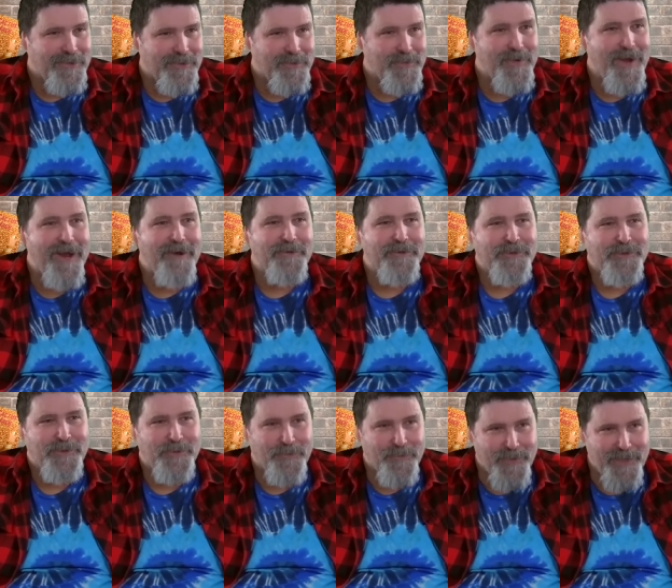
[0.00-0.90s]
throughout his
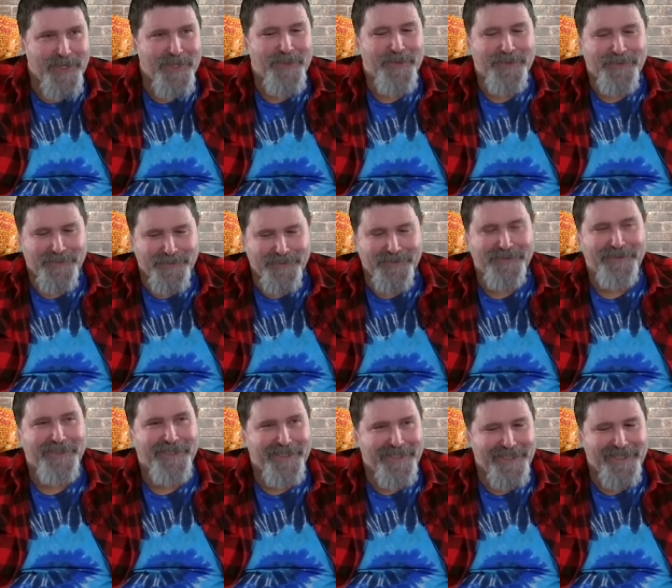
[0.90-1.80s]
career and
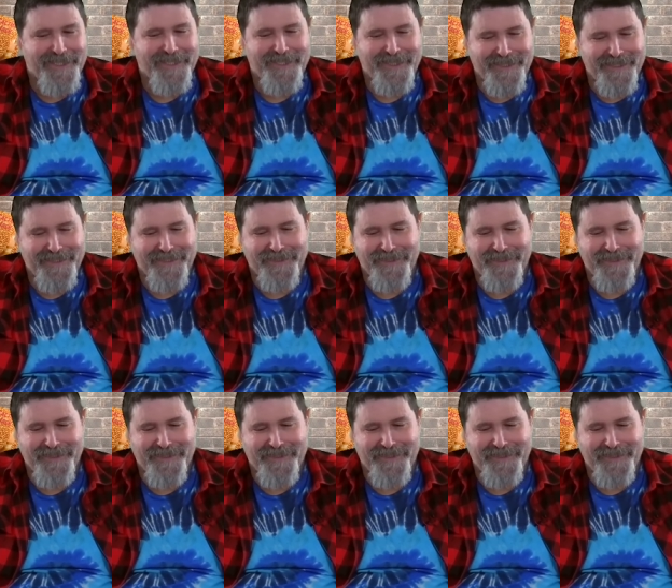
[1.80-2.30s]
certainly uh,